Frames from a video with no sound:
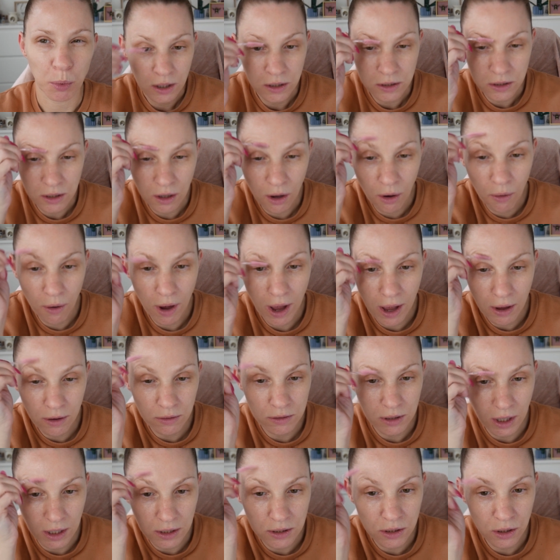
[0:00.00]
So I
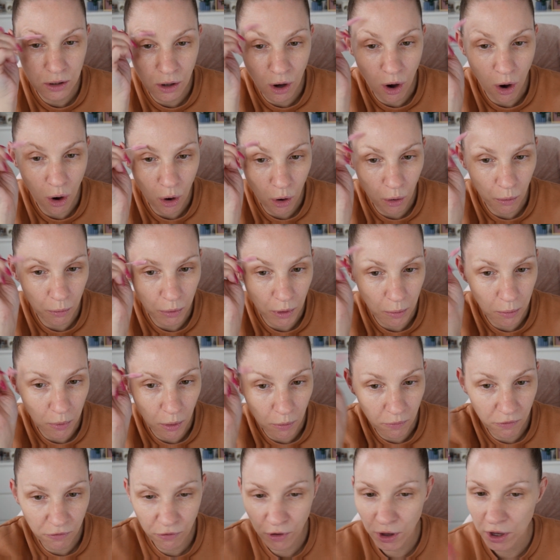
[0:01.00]
always like to comb them
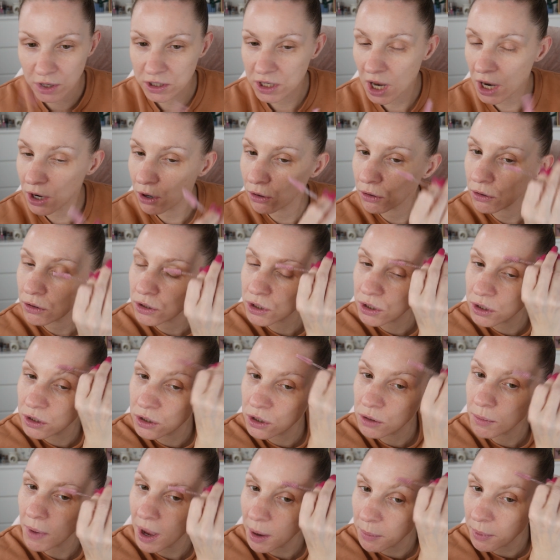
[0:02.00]
up first. I don't usually
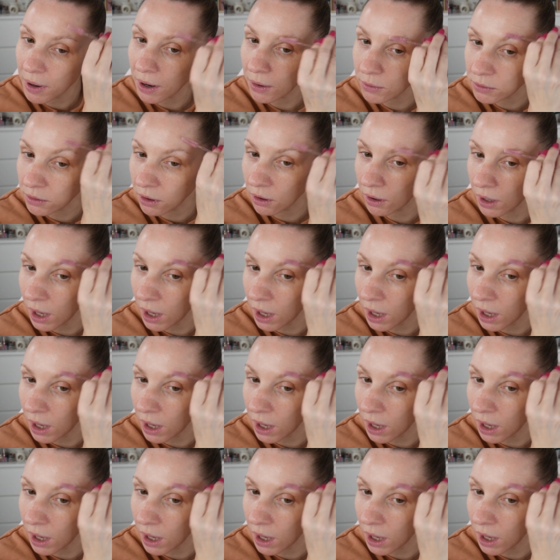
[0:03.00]
do my brows on